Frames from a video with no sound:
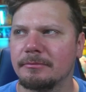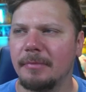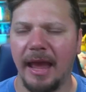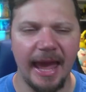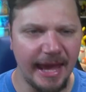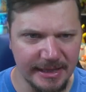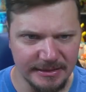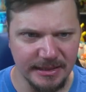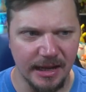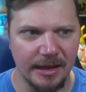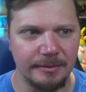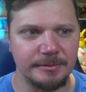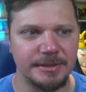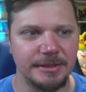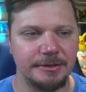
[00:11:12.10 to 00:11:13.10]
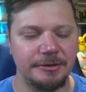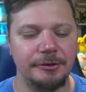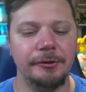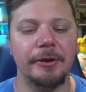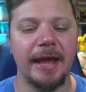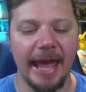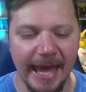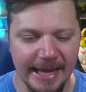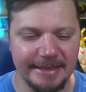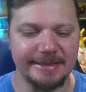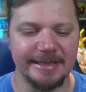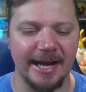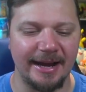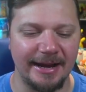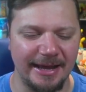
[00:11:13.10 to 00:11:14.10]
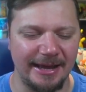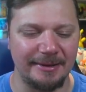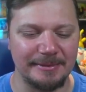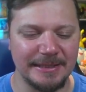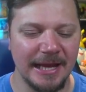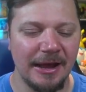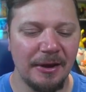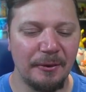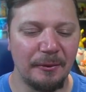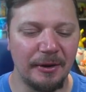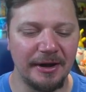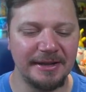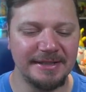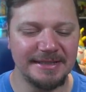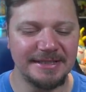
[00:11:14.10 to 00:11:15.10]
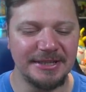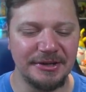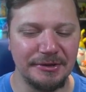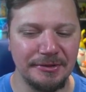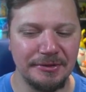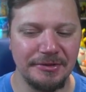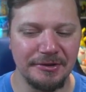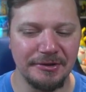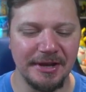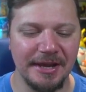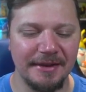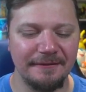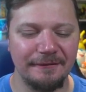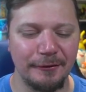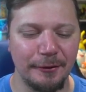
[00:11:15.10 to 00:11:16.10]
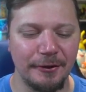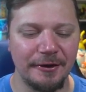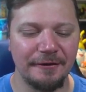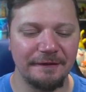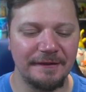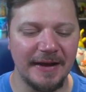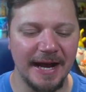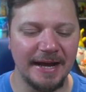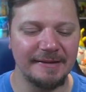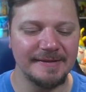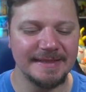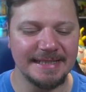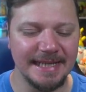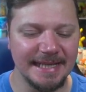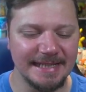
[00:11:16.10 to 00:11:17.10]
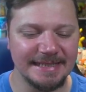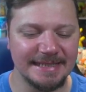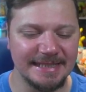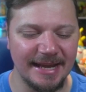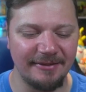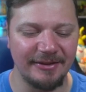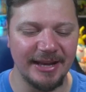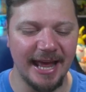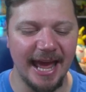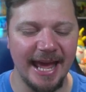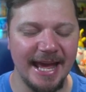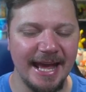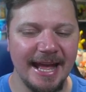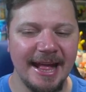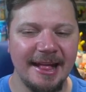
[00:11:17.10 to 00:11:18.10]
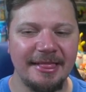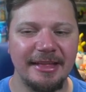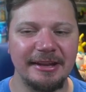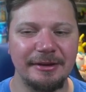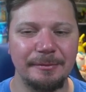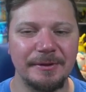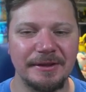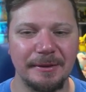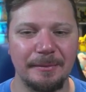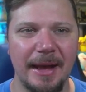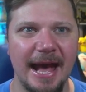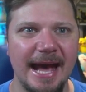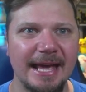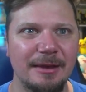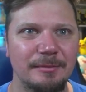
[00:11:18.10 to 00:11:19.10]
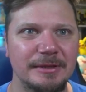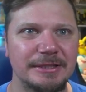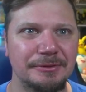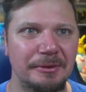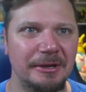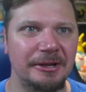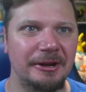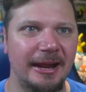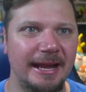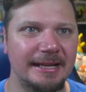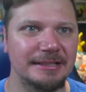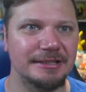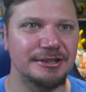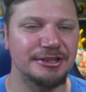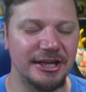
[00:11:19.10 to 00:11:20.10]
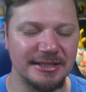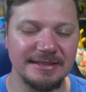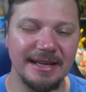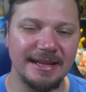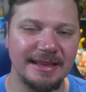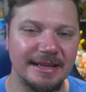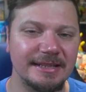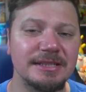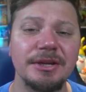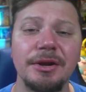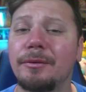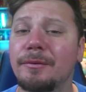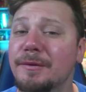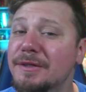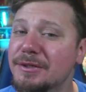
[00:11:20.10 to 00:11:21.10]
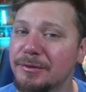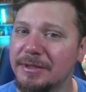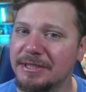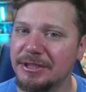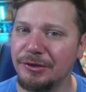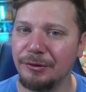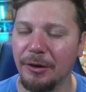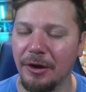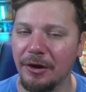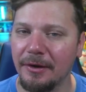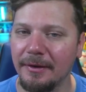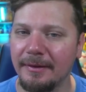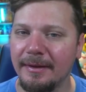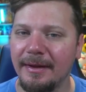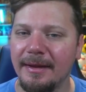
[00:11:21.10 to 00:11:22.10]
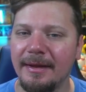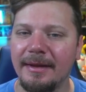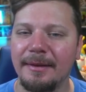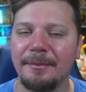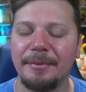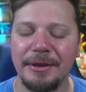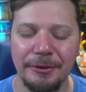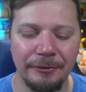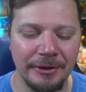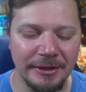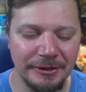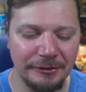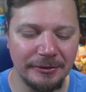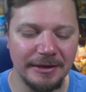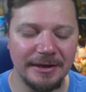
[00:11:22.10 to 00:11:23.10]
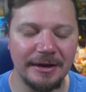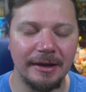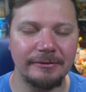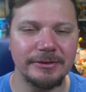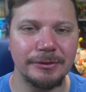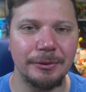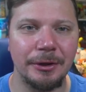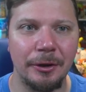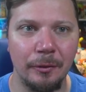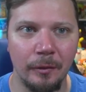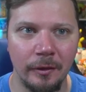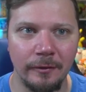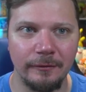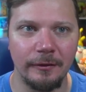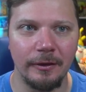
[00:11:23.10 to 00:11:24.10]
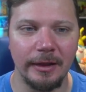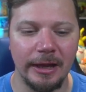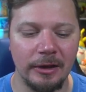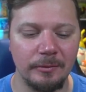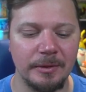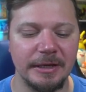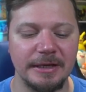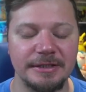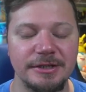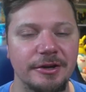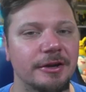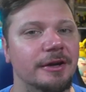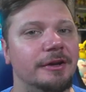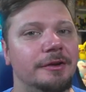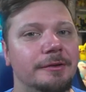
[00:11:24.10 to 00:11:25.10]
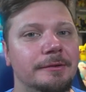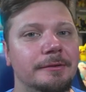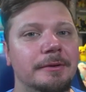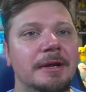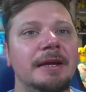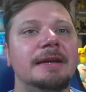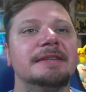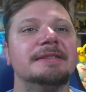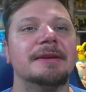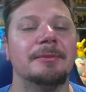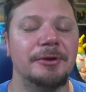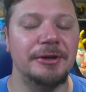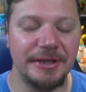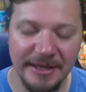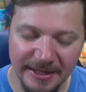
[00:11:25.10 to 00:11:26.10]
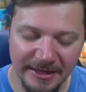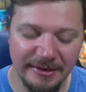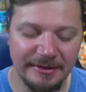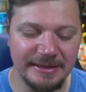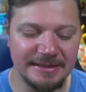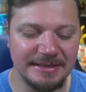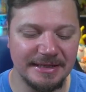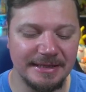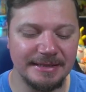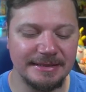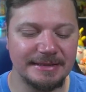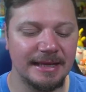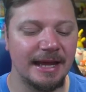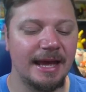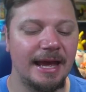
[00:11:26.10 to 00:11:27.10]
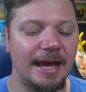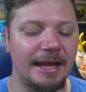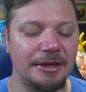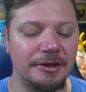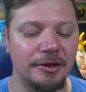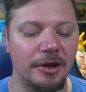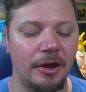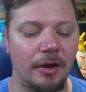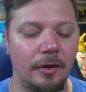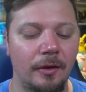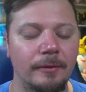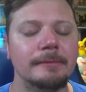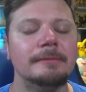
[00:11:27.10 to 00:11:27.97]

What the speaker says: 8 times. You do it 8 times. 1, 2, 3, 4, 5, 6, 7, 8. Then you put the pack in between your hands just like this. You don't want to squeeze too hard, but you want to do it enough to where it won't fall out, because you're going to do some ridiculousness and you go,